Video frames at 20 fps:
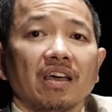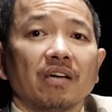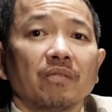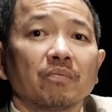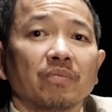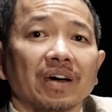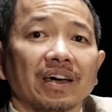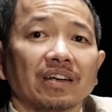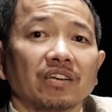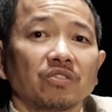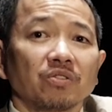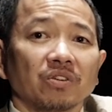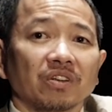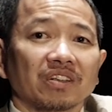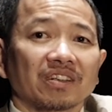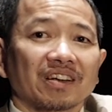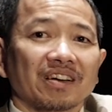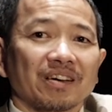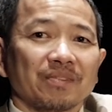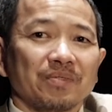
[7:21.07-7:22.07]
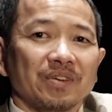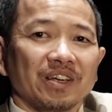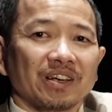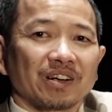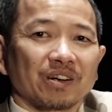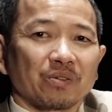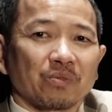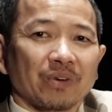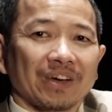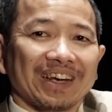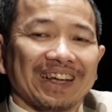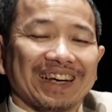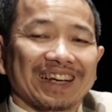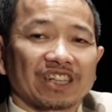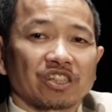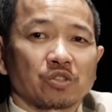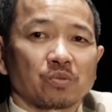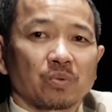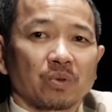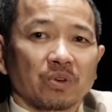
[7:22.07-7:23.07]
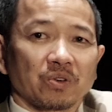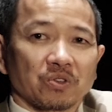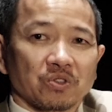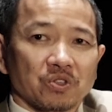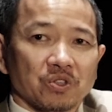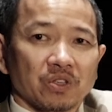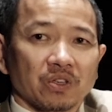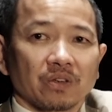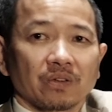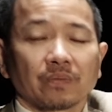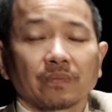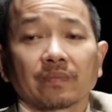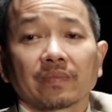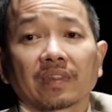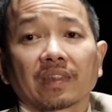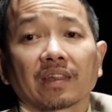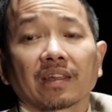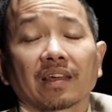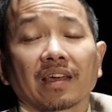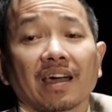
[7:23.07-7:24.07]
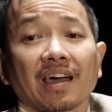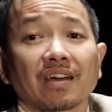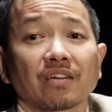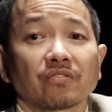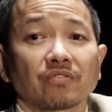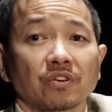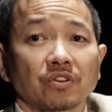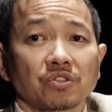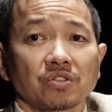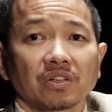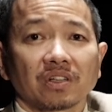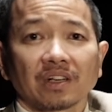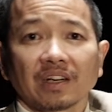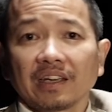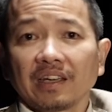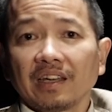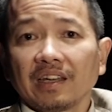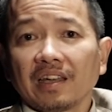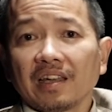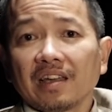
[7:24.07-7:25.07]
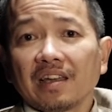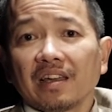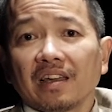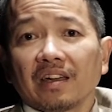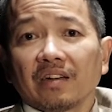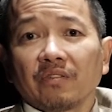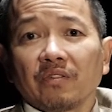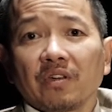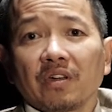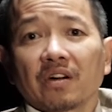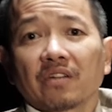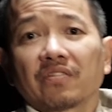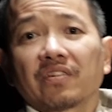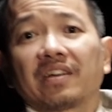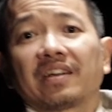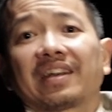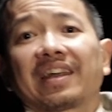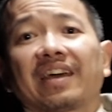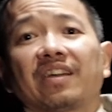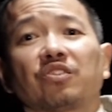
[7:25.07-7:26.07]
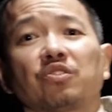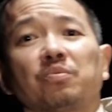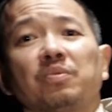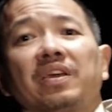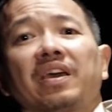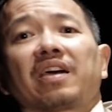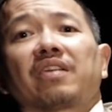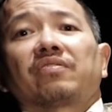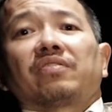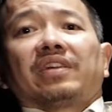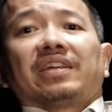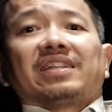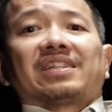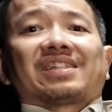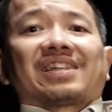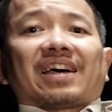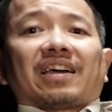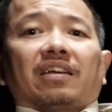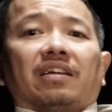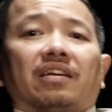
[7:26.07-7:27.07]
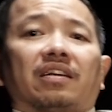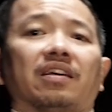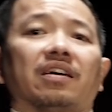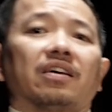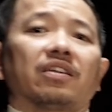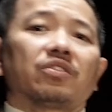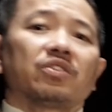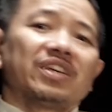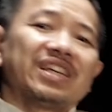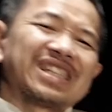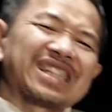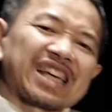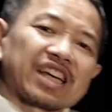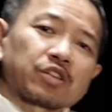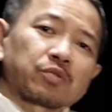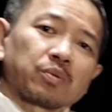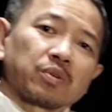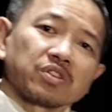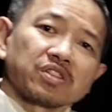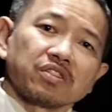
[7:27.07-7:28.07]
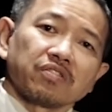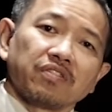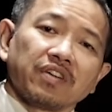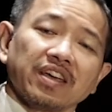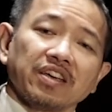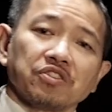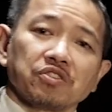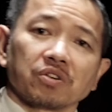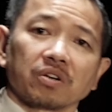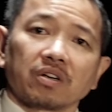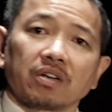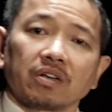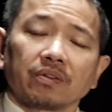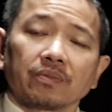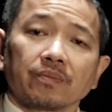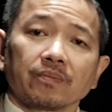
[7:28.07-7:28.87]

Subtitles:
but do not come near when it explodes. Unfortunately, we often tend to be heavily sided to his explosive nature.